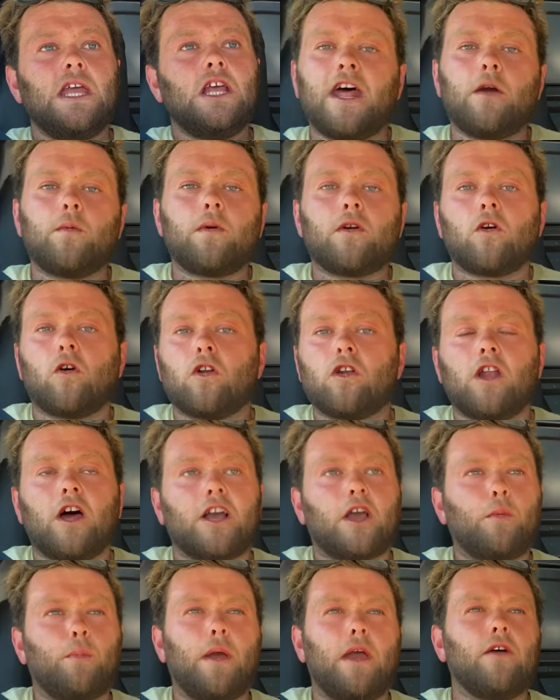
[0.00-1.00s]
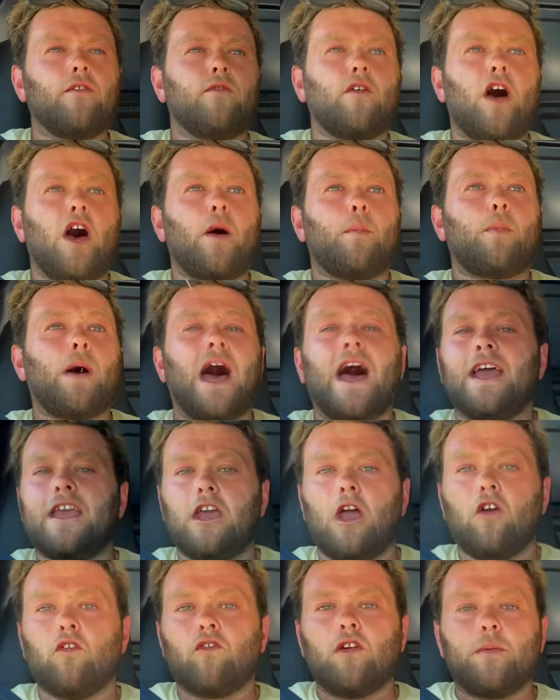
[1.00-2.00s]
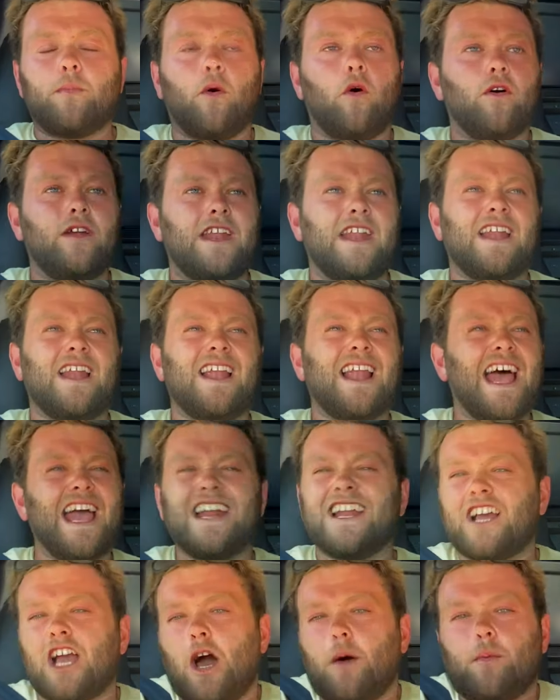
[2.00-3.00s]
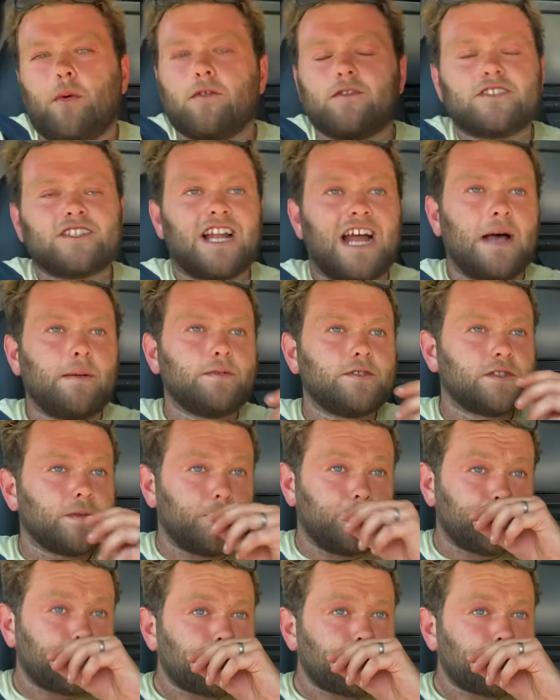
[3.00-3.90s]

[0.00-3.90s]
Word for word: we're on like a bit of a patio repointing and laying a couple of slabs.